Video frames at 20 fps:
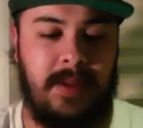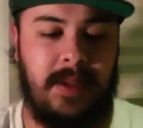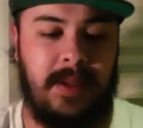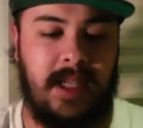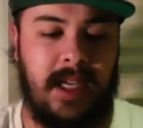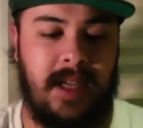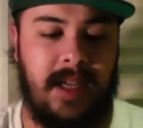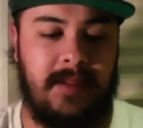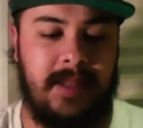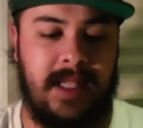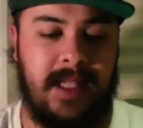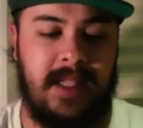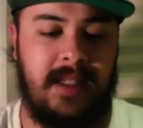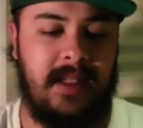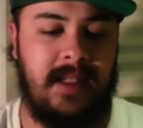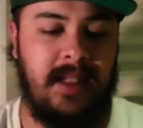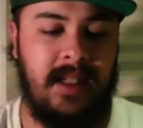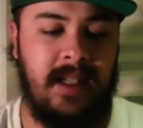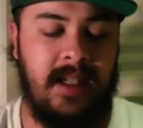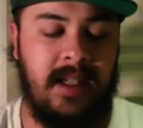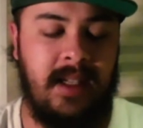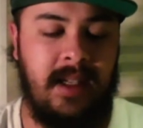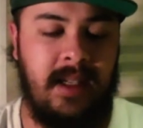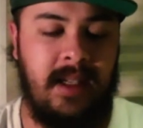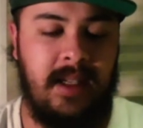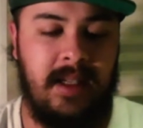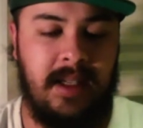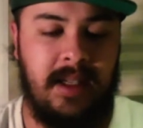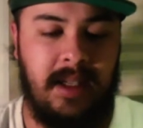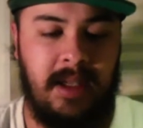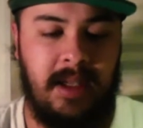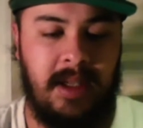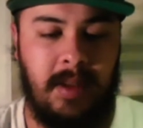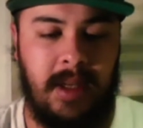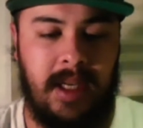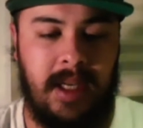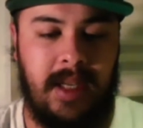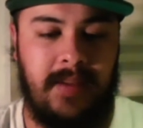times. And you know what?